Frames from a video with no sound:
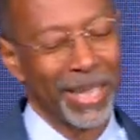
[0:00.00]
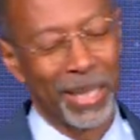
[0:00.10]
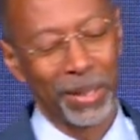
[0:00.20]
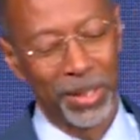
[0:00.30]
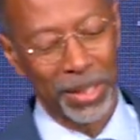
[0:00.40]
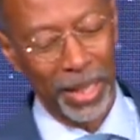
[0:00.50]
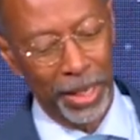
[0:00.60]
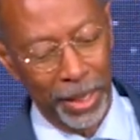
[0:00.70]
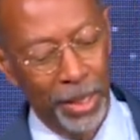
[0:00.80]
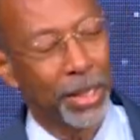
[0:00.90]

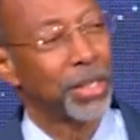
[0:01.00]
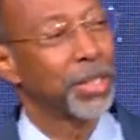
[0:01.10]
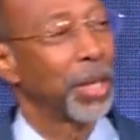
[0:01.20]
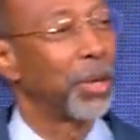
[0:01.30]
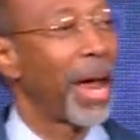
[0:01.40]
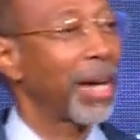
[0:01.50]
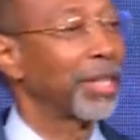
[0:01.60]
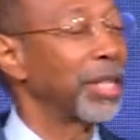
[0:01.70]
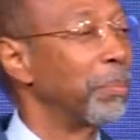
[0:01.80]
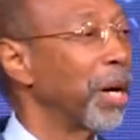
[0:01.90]
It is considered,
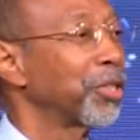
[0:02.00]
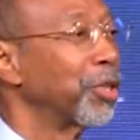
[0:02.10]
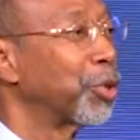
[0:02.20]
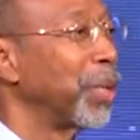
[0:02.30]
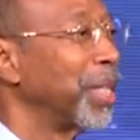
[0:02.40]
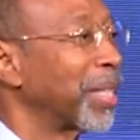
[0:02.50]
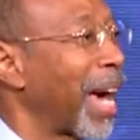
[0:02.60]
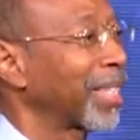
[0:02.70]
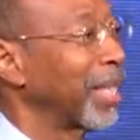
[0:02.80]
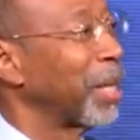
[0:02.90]
actually, the mustard tree is
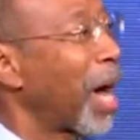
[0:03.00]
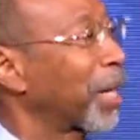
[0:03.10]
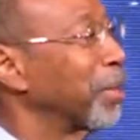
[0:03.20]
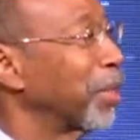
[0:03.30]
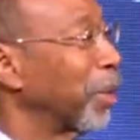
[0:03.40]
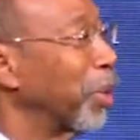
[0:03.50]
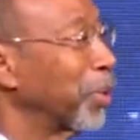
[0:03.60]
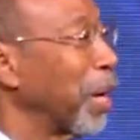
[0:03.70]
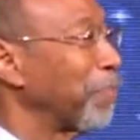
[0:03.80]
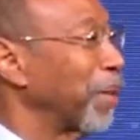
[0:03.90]
actually not considered
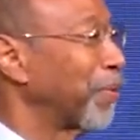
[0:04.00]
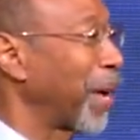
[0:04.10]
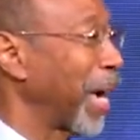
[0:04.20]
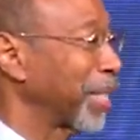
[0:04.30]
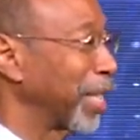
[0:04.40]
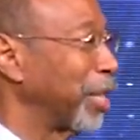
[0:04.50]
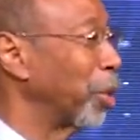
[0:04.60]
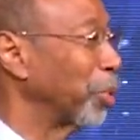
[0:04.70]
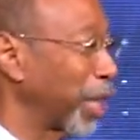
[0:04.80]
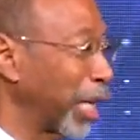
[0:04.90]
something fancy. You
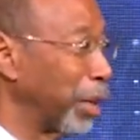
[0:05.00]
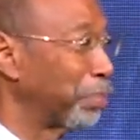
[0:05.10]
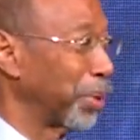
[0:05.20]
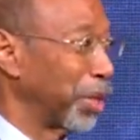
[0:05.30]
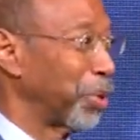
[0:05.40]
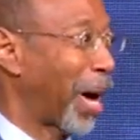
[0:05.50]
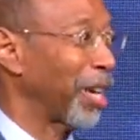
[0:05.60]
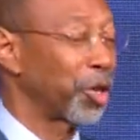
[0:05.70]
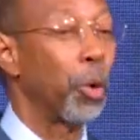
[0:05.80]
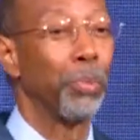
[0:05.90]
don't take it and put it in your house.
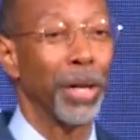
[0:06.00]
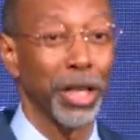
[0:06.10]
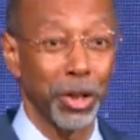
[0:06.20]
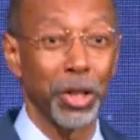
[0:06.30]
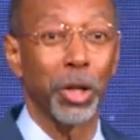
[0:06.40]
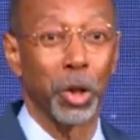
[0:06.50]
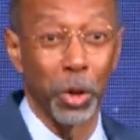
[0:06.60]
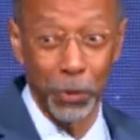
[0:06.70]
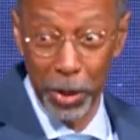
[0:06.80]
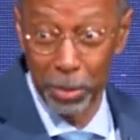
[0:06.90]
Don't bring it to your
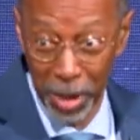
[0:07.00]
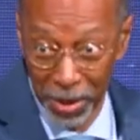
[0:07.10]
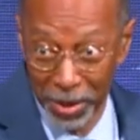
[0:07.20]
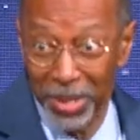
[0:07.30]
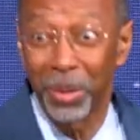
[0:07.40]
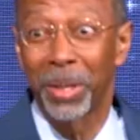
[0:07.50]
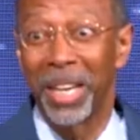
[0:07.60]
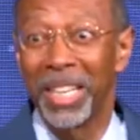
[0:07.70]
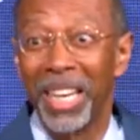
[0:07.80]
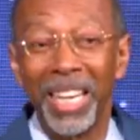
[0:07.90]
girlfriend, brothers,
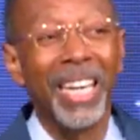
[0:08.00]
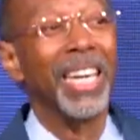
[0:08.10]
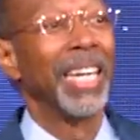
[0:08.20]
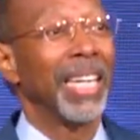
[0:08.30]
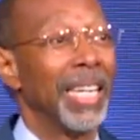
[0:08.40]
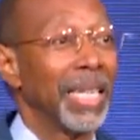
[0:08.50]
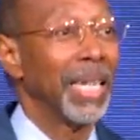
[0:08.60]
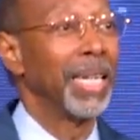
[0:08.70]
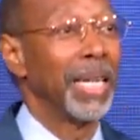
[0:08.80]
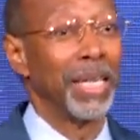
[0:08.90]
okay? It
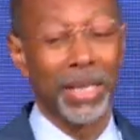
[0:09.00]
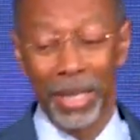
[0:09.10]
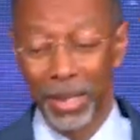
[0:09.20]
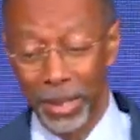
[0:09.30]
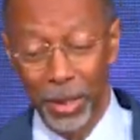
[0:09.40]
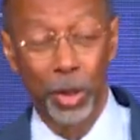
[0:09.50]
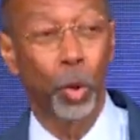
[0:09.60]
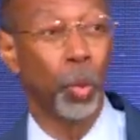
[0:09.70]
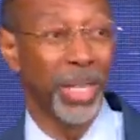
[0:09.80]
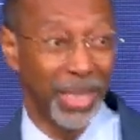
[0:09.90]
is considered a
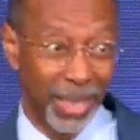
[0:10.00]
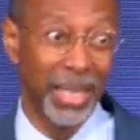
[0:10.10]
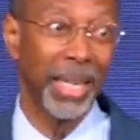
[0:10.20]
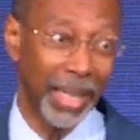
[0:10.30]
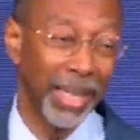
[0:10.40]
weed.